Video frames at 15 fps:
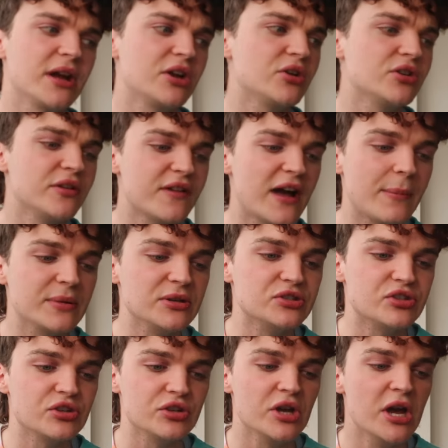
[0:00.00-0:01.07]
It couldn't have happened
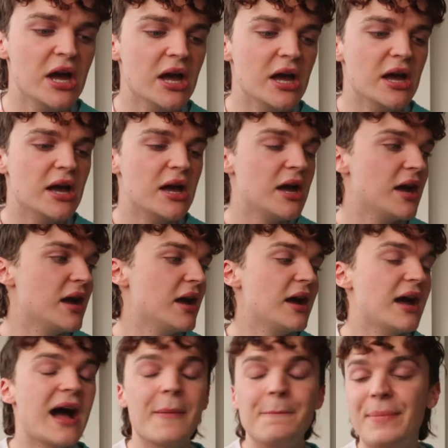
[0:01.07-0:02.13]
to
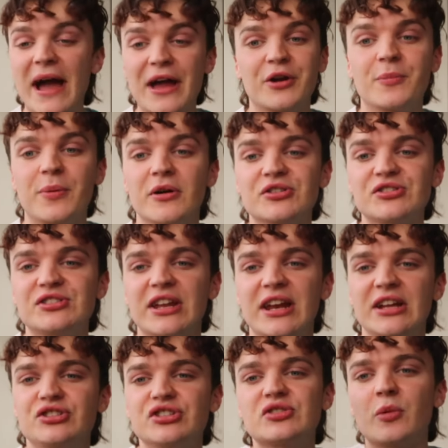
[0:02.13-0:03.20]
a better person, and
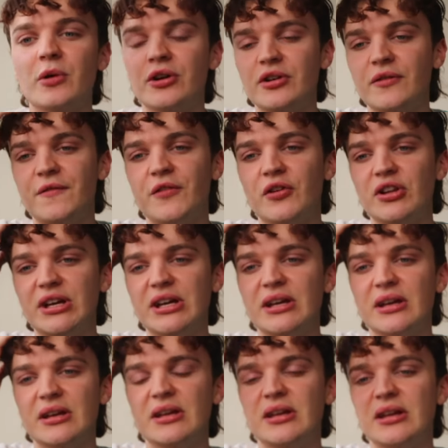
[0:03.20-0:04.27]
I just want her to
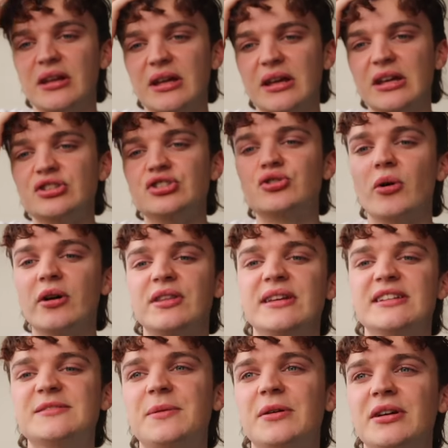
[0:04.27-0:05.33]
fully enjoy the
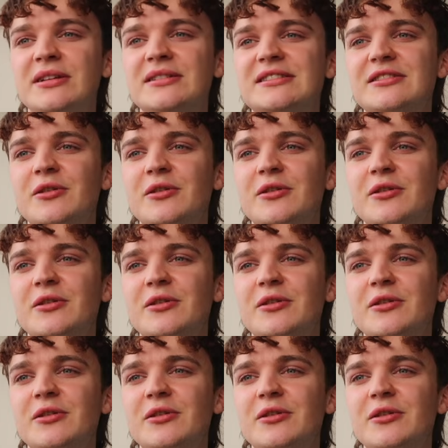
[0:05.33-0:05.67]
experience.